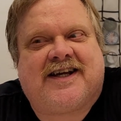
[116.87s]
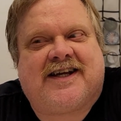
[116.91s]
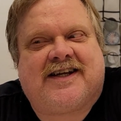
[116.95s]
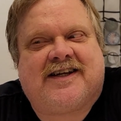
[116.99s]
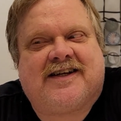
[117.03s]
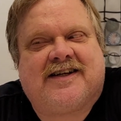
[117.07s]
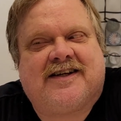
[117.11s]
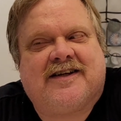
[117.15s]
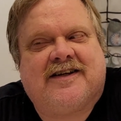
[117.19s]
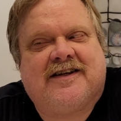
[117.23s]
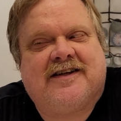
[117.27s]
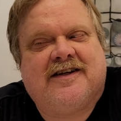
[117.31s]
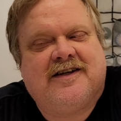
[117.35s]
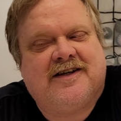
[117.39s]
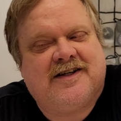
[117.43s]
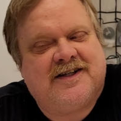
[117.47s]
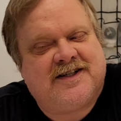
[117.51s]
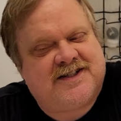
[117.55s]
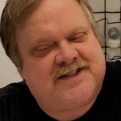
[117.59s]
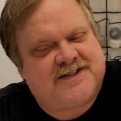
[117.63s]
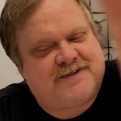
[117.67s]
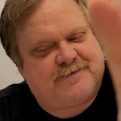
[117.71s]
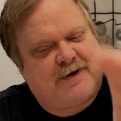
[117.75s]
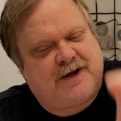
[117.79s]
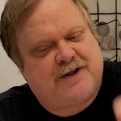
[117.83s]

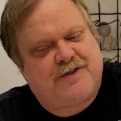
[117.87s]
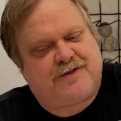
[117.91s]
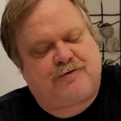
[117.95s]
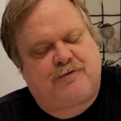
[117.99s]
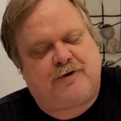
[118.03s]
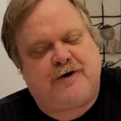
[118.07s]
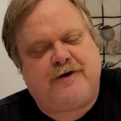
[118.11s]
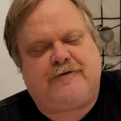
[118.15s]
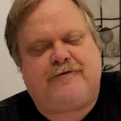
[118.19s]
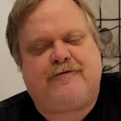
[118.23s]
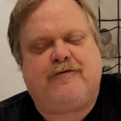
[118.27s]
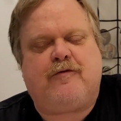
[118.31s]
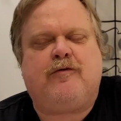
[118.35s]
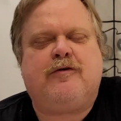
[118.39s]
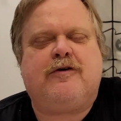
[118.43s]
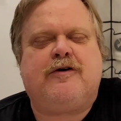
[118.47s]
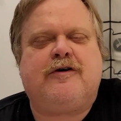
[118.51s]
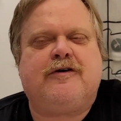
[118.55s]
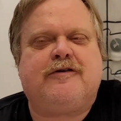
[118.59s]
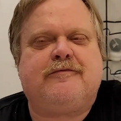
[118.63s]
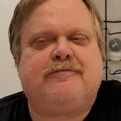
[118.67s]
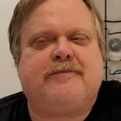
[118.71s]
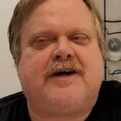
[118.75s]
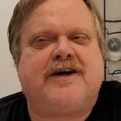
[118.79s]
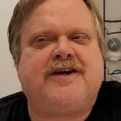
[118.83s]
It was about 300 or
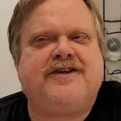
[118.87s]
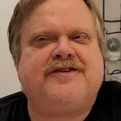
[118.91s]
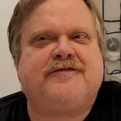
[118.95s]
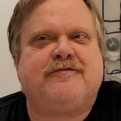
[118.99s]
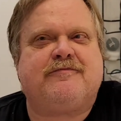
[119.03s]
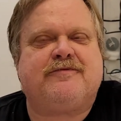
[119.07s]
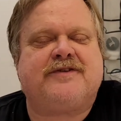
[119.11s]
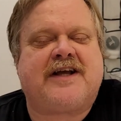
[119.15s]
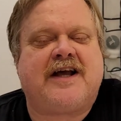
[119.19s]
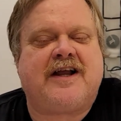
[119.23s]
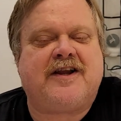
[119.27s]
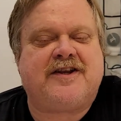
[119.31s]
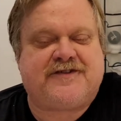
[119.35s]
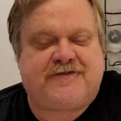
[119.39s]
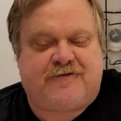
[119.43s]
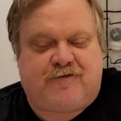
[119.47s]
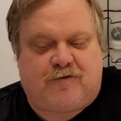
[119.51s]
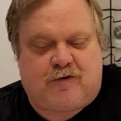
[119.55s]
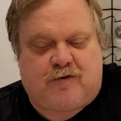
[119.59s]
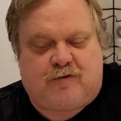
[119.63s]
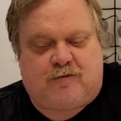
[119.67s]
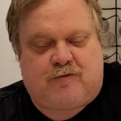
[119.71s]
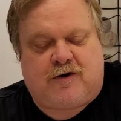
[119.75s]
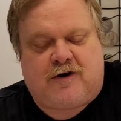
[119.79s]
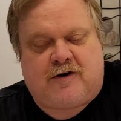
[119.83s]
400 miles from Dallas,
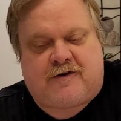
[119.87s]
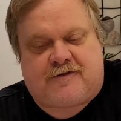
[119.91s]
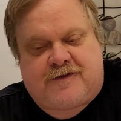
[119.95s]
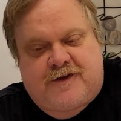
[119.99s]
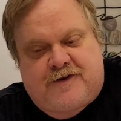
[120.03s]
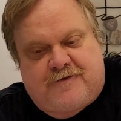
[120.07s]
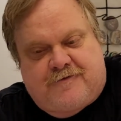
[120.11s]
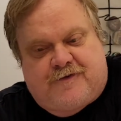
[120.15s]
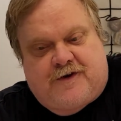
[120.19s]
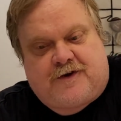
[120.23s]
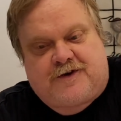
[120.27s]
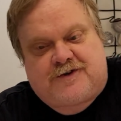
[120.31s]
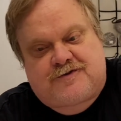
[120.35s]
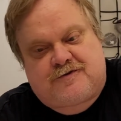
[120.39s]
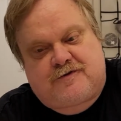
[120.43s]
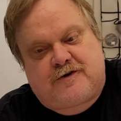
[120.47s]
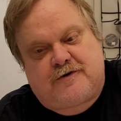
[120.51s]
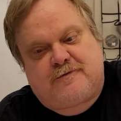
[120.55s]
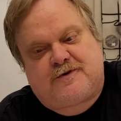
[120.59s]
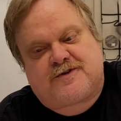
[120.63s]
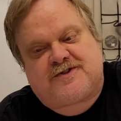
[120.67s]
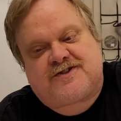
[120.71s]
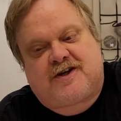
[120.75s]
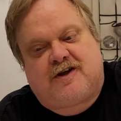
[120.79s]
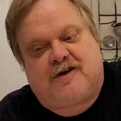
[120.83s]
Fort Worth. We felt
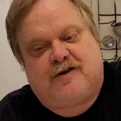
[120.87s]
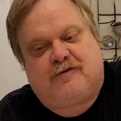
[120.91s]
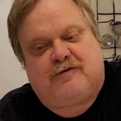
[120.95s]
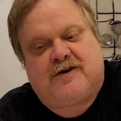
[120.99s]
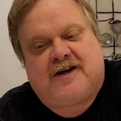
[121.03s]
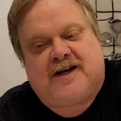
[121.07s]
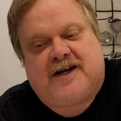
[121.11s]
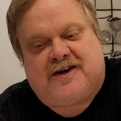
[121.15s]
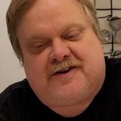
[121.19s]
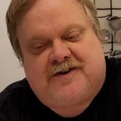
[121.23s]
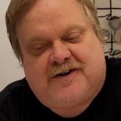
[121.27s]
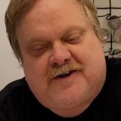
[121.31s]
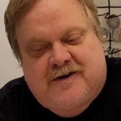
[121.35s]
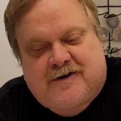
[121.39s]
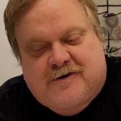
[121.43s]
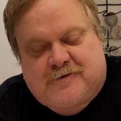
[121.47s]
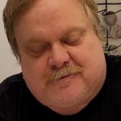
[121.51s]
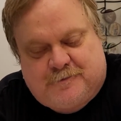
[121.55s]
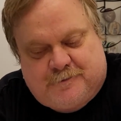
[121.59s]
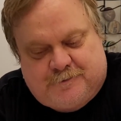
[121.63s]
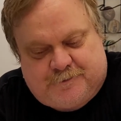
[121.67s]
tremors all the way out here.